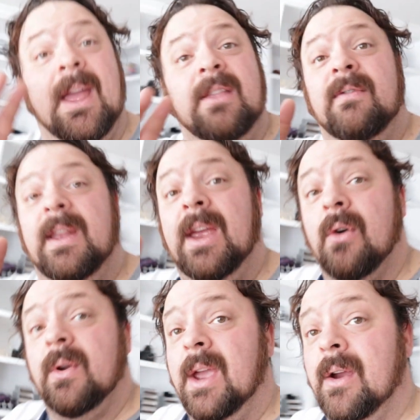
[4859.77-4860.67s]
to end the
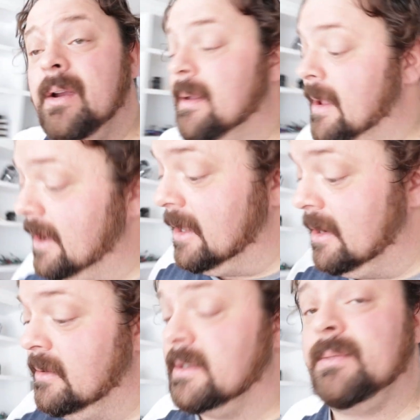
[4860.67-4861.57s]
video here. I'm going
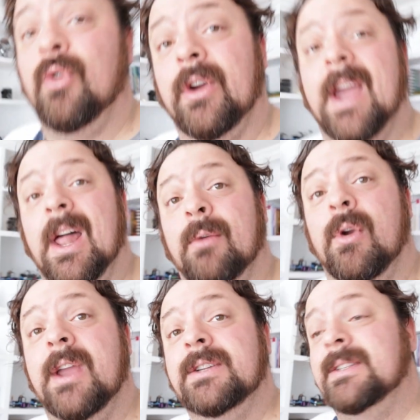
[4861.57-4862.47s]
to do some more
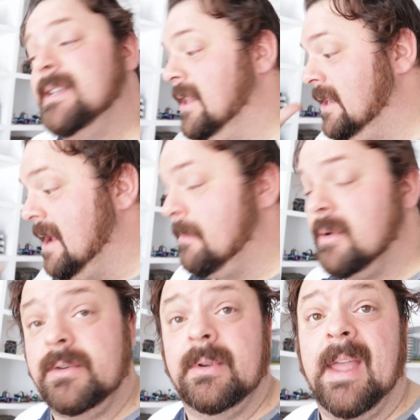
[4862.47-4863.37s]
calibrations on the temperature of